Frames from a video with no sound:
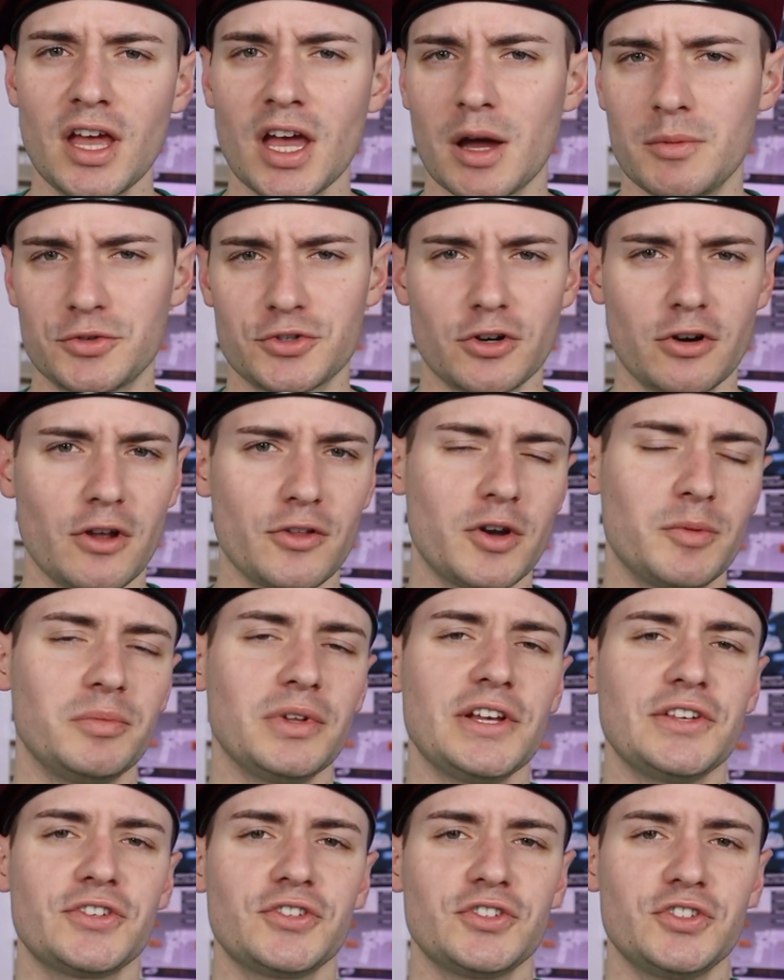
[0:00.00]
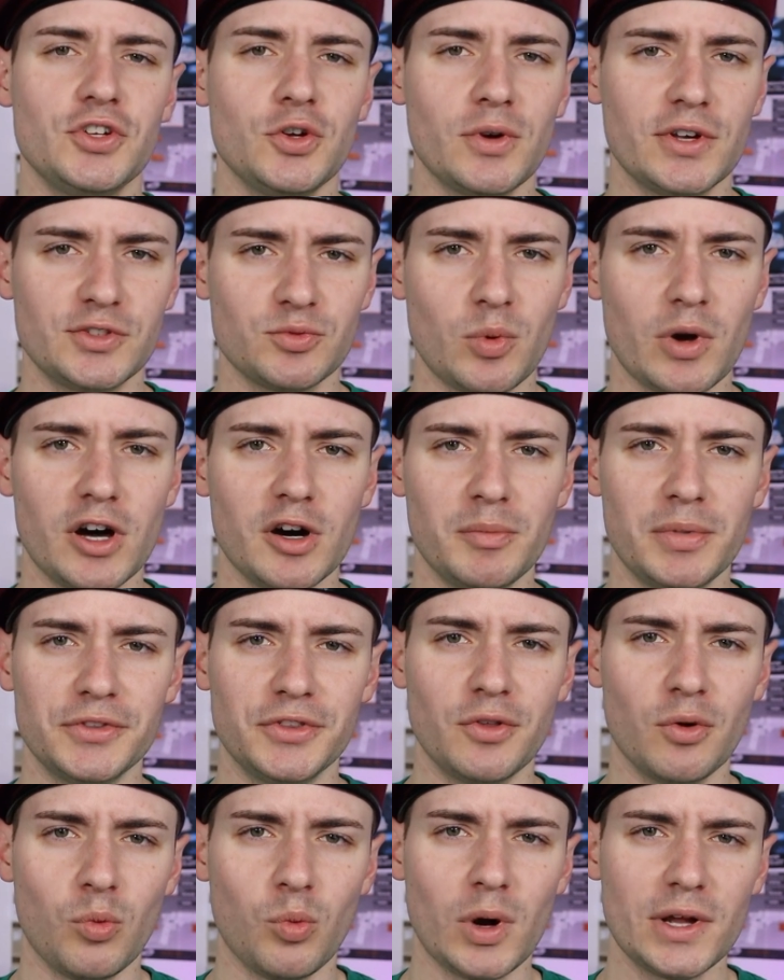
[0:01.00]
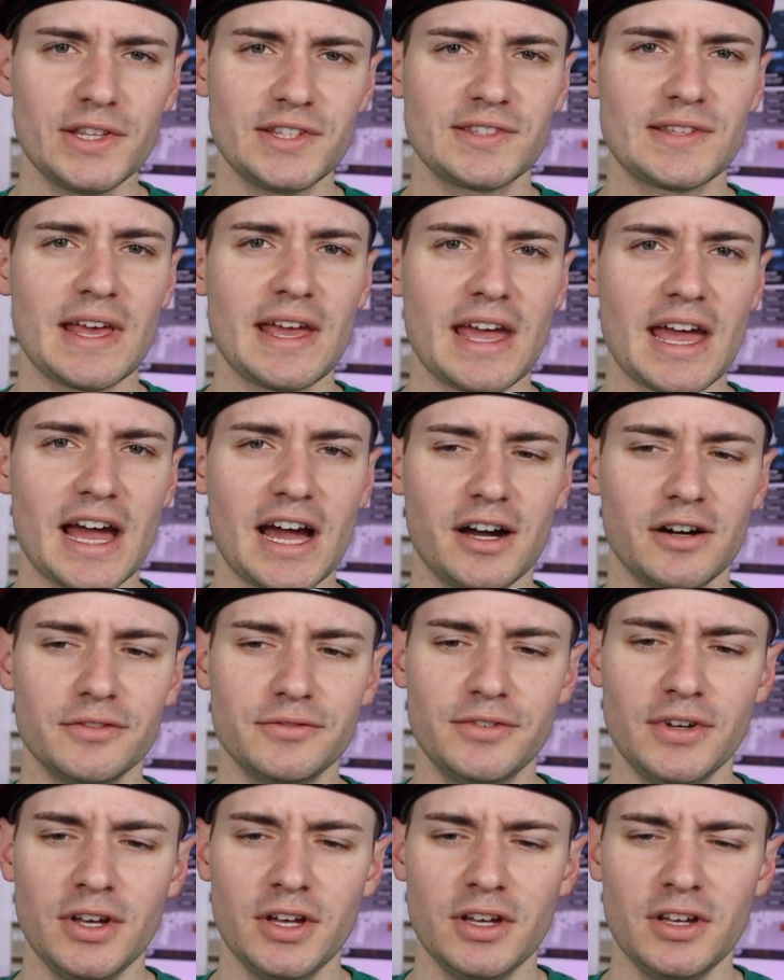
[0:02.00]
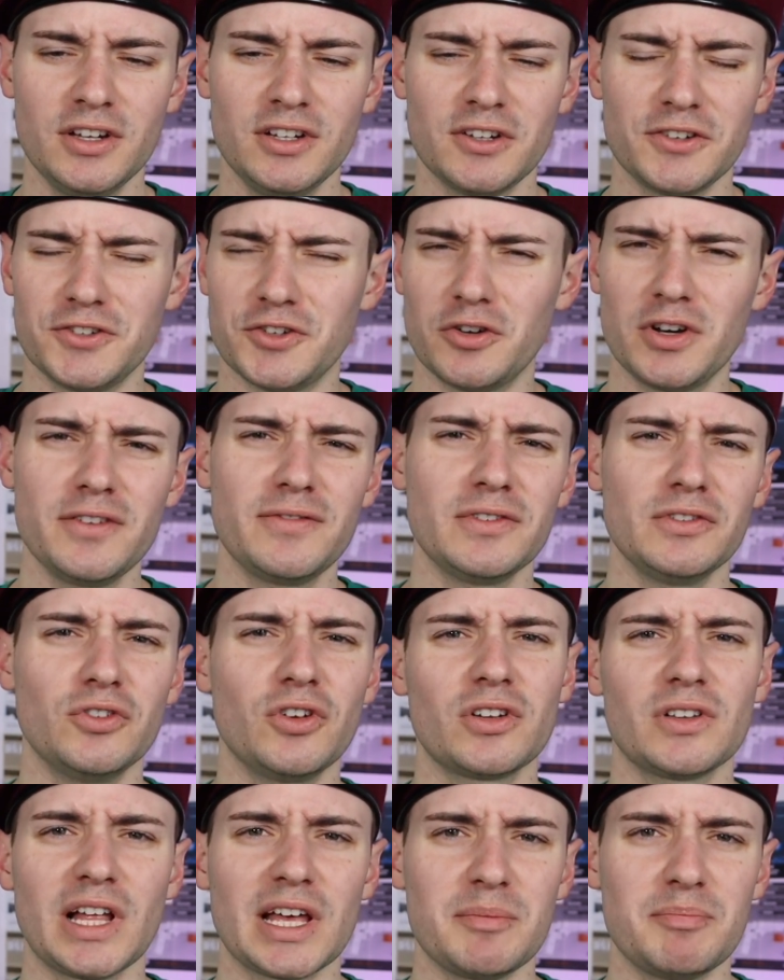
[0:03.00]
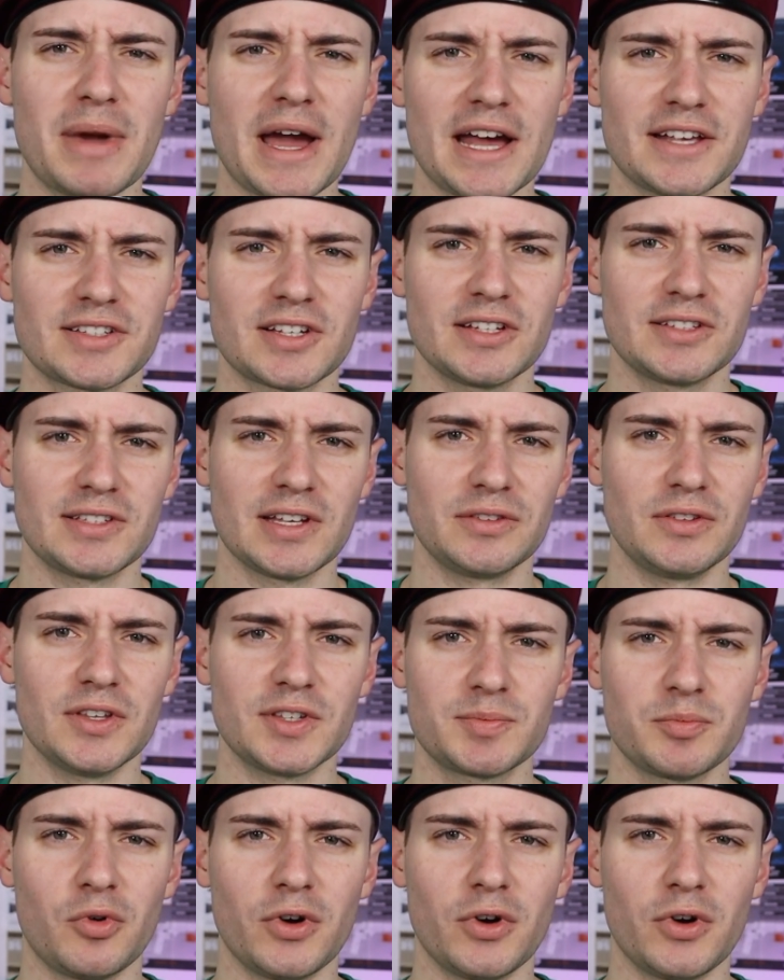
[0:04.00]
I'm sure other places do as well, but the ones they have don't even look like baskets at this